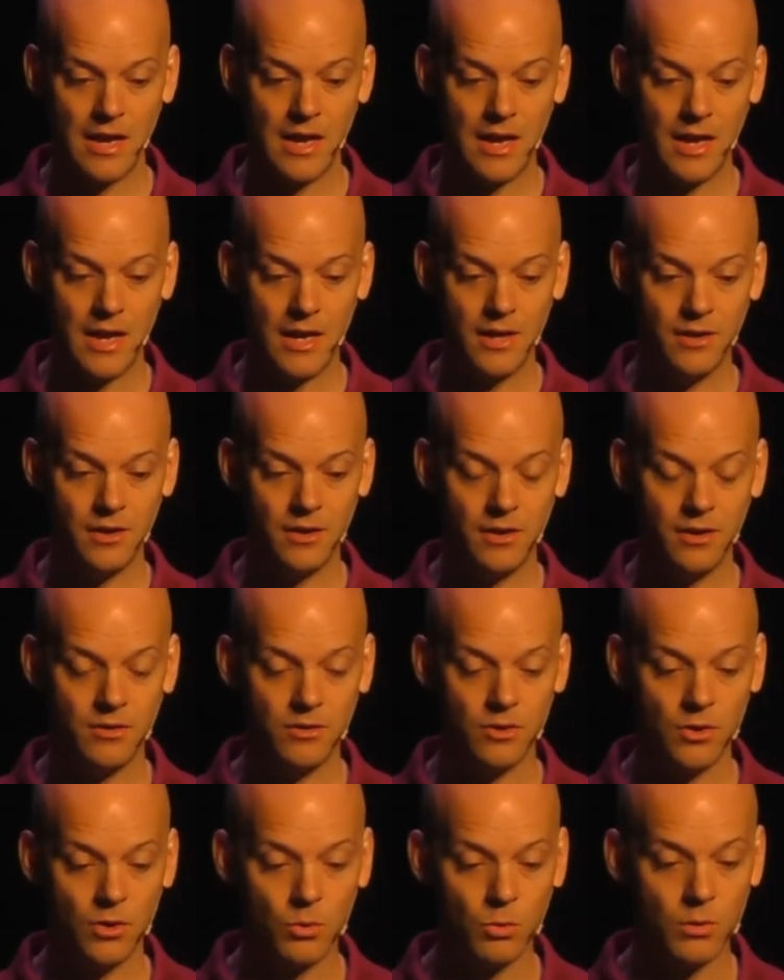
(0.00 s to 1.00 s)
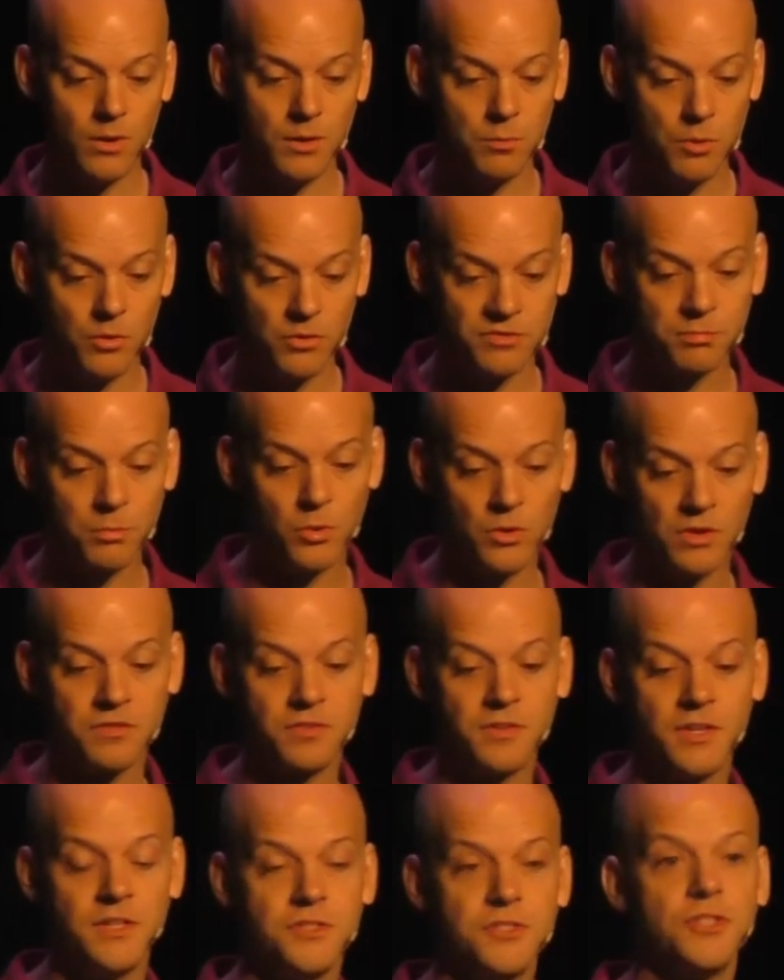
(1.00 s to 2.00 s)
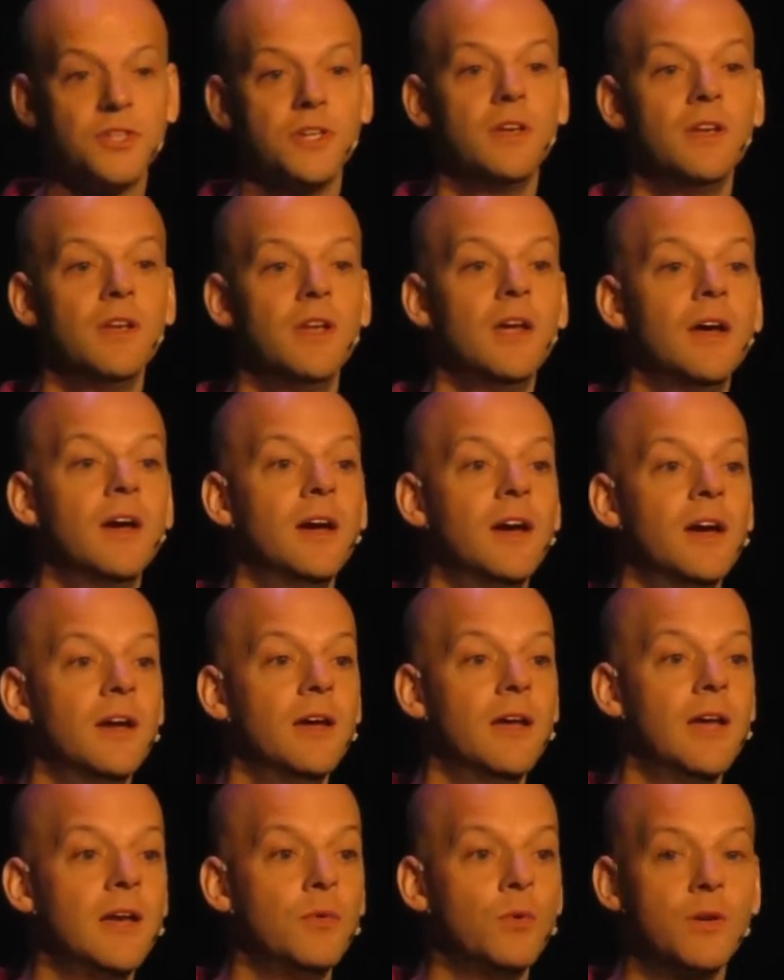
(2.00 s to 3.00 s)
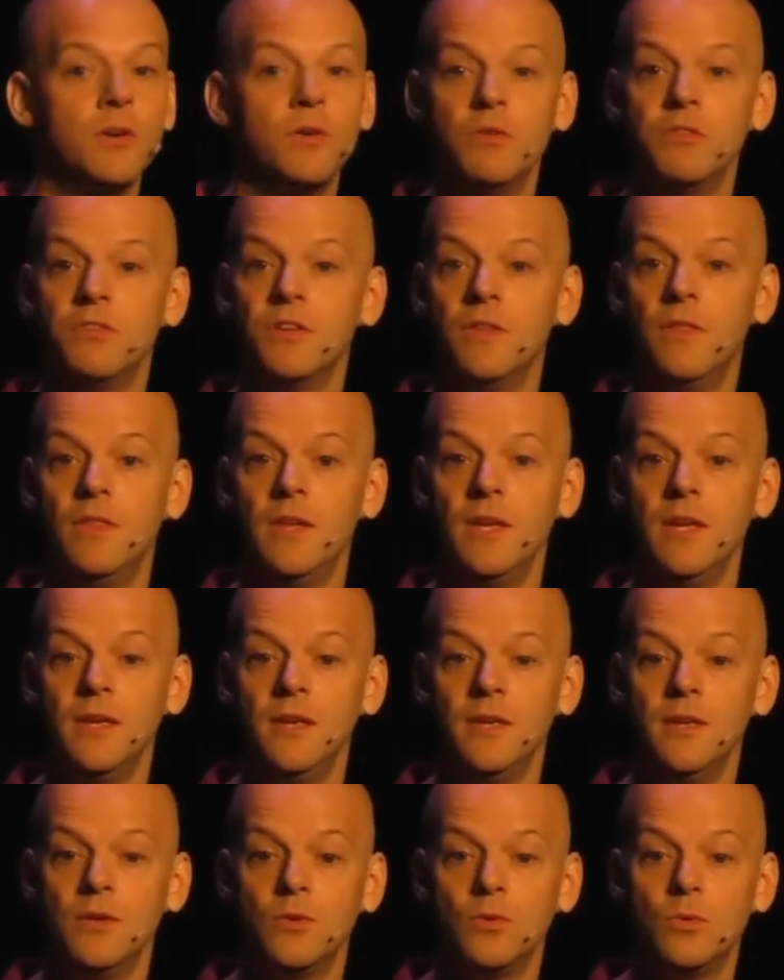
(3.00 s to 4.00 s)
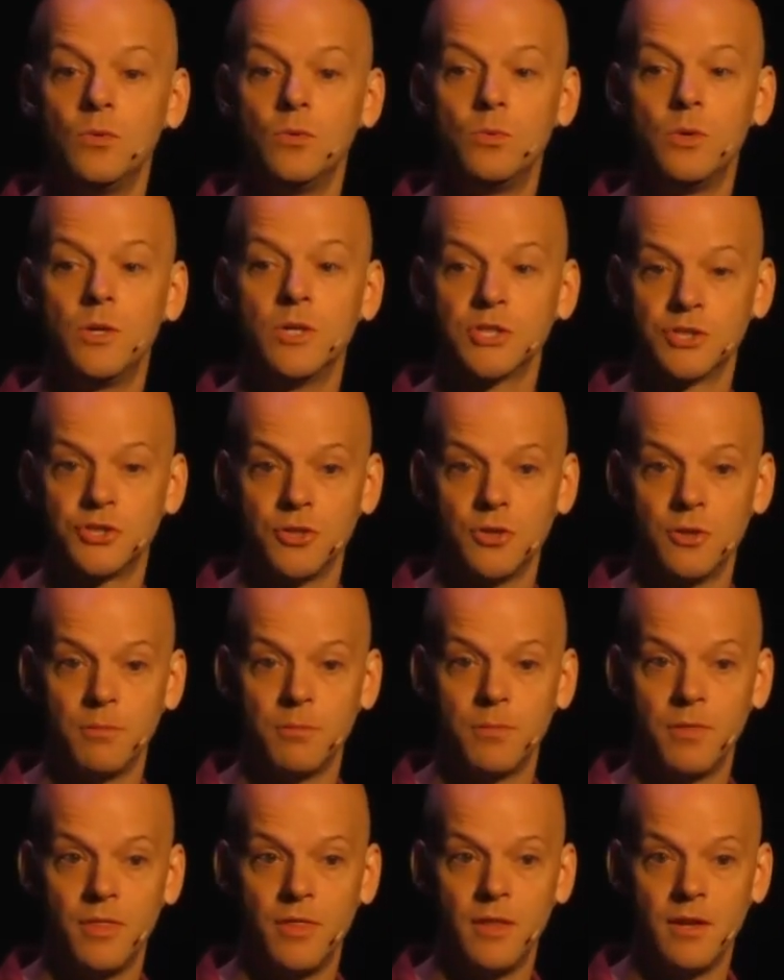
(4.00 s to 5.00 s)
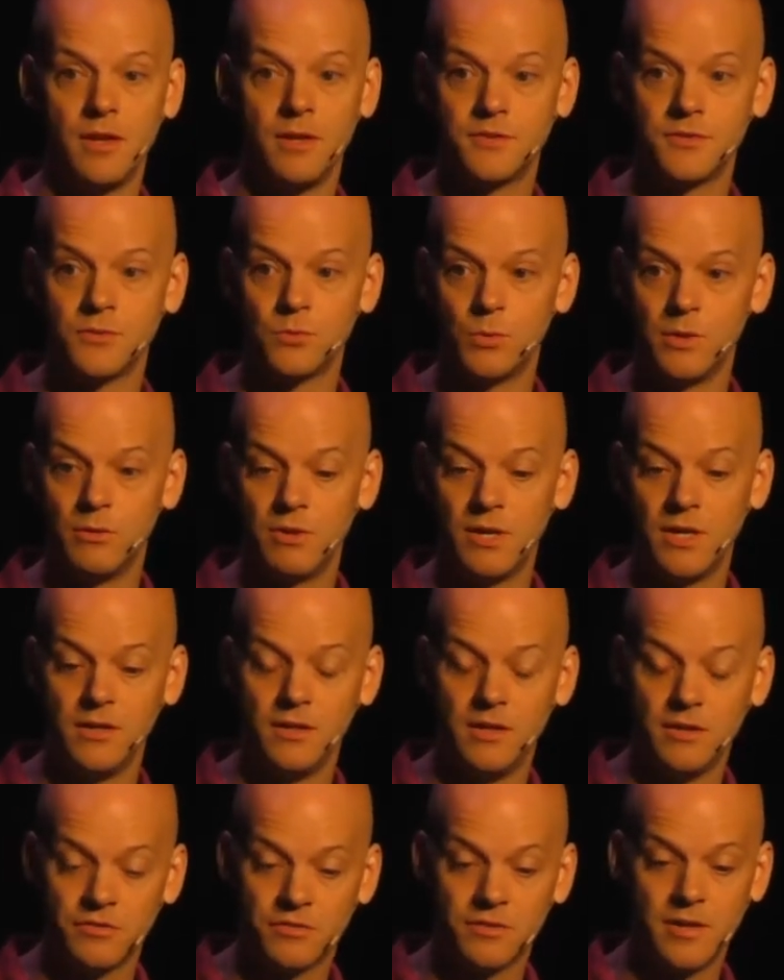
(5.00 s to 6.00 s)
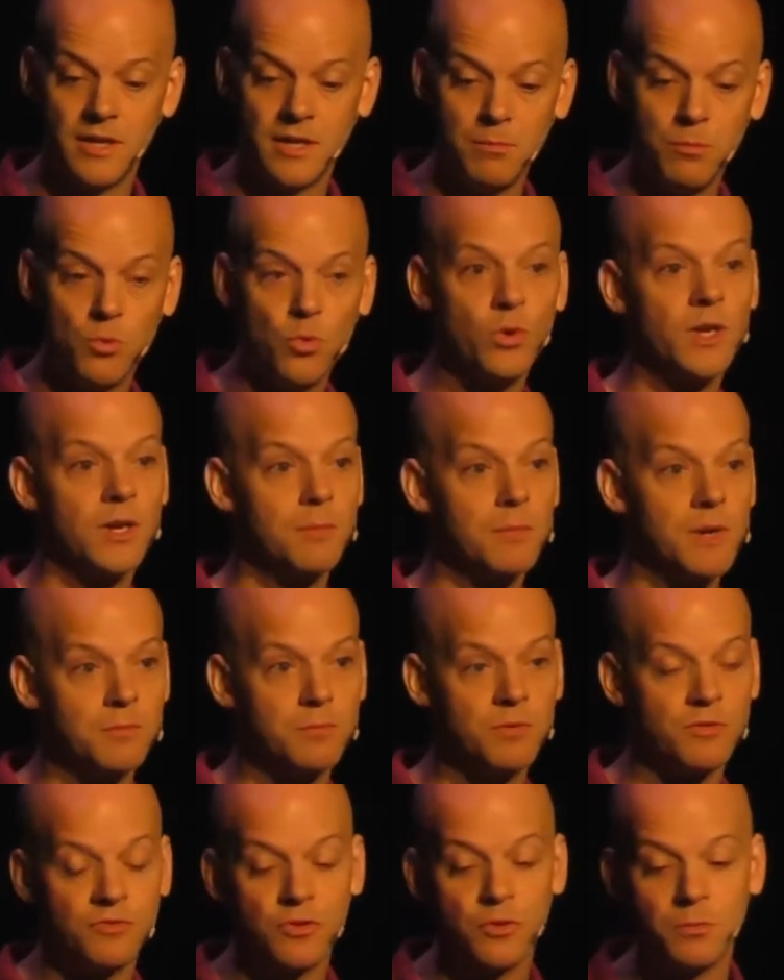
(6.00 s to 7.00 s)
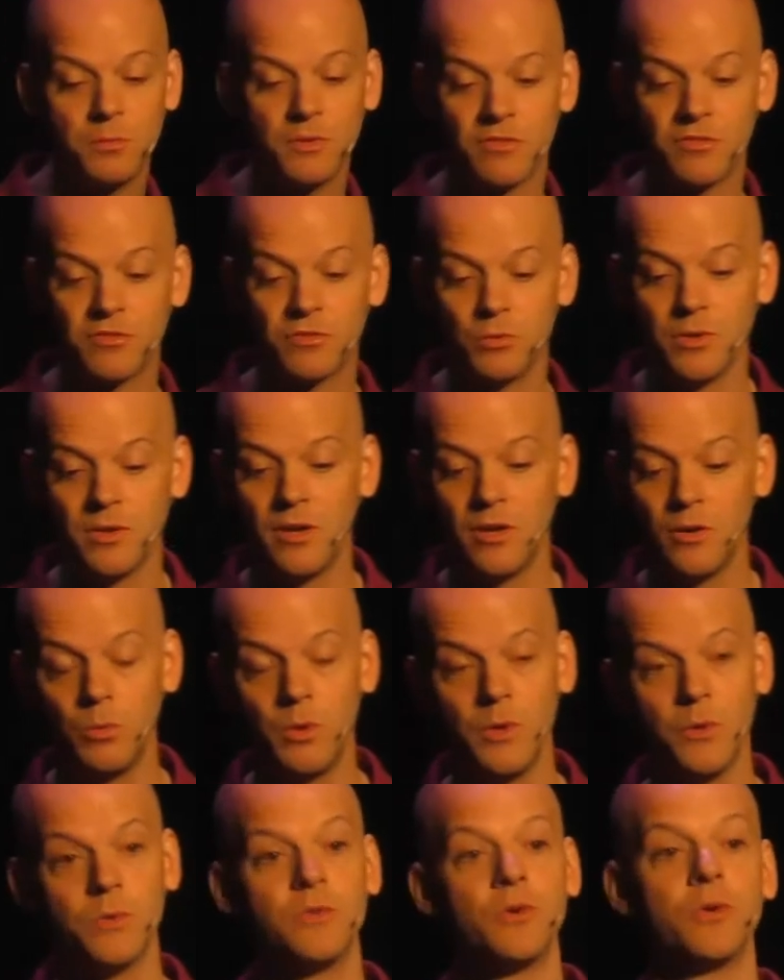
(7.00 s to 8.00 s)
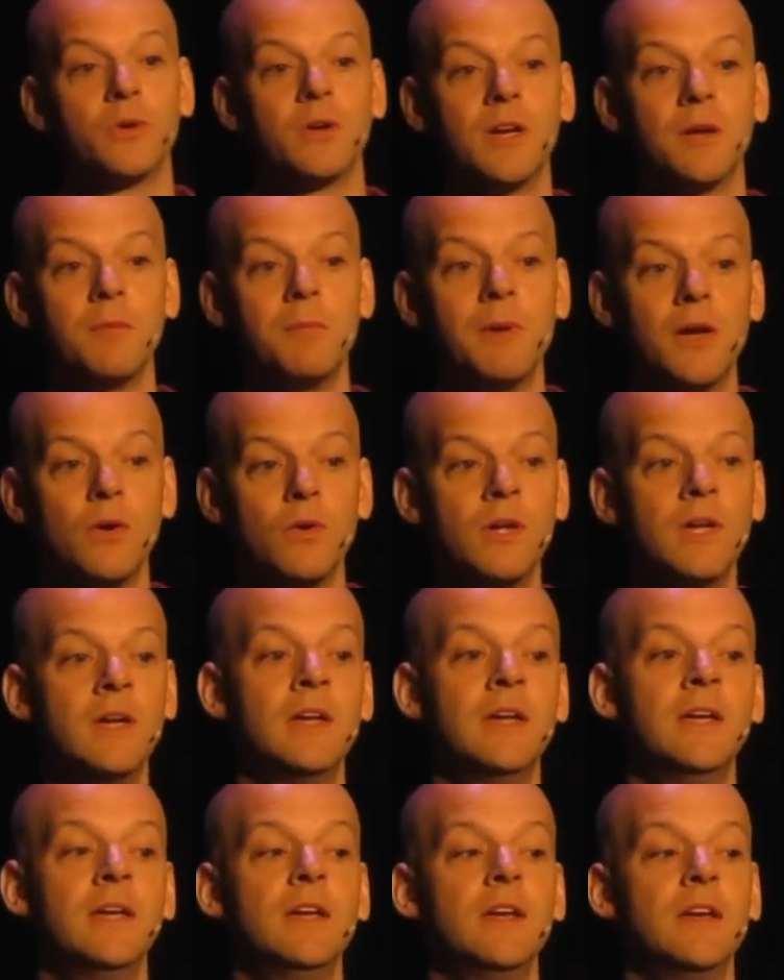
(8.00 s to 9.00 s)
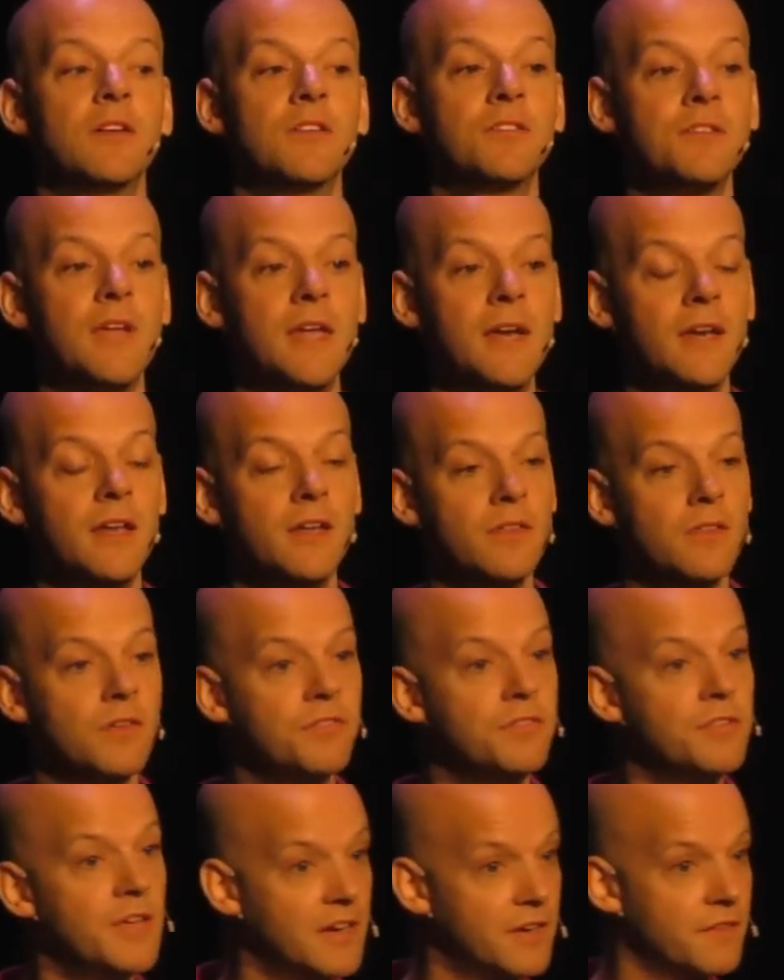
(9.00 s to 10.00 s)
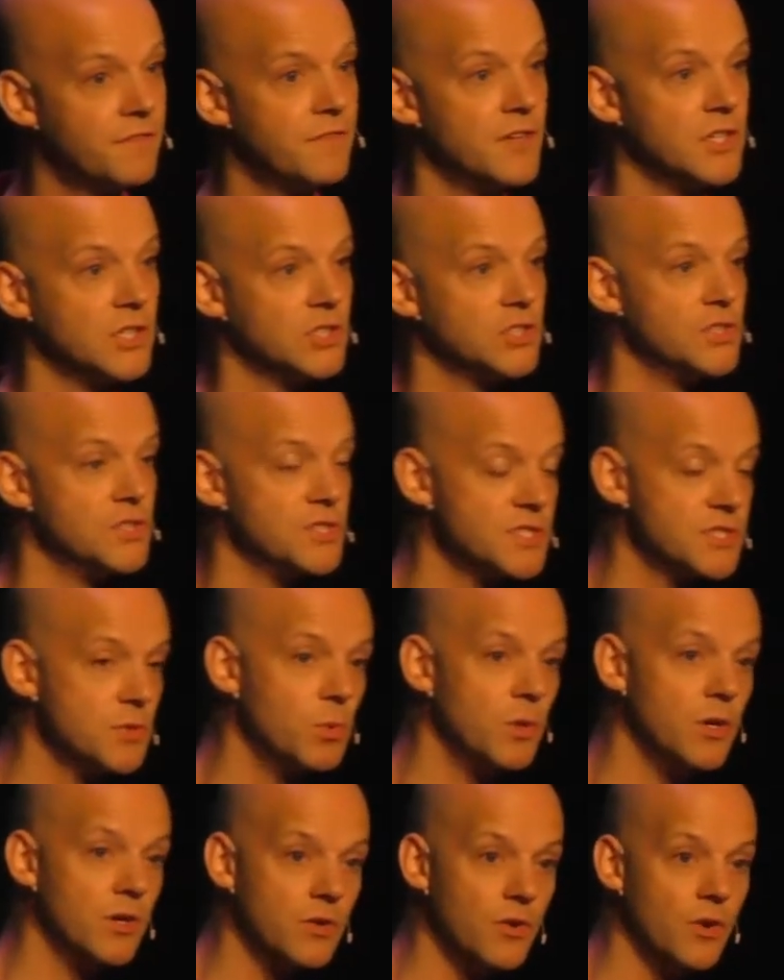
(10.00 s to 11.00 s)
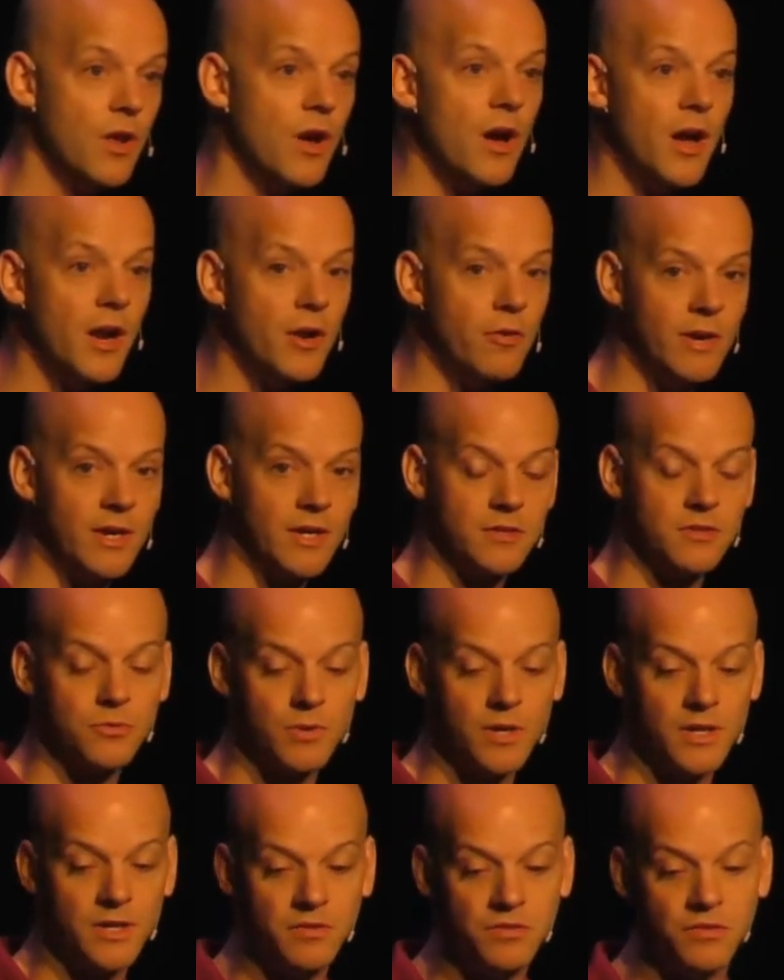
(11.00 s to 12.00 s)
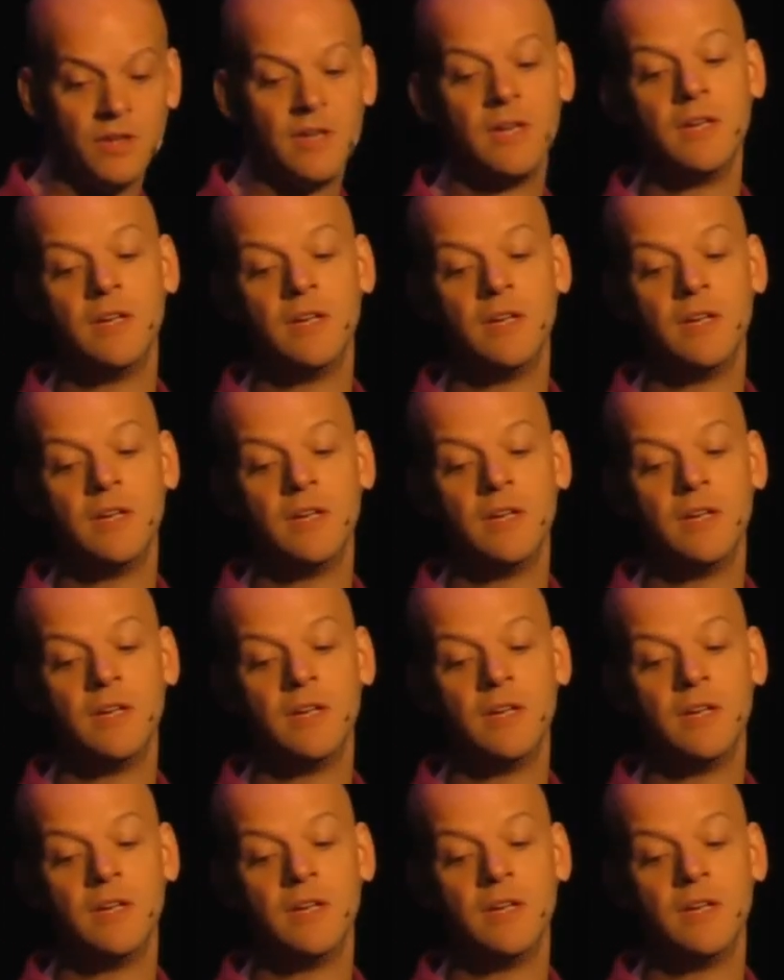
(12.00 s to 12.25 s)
And one more small extension, anyone who's in the workshop that we ran yesterday morning about performance will know we were talking about extending the set functions to work on higher ranked arrays.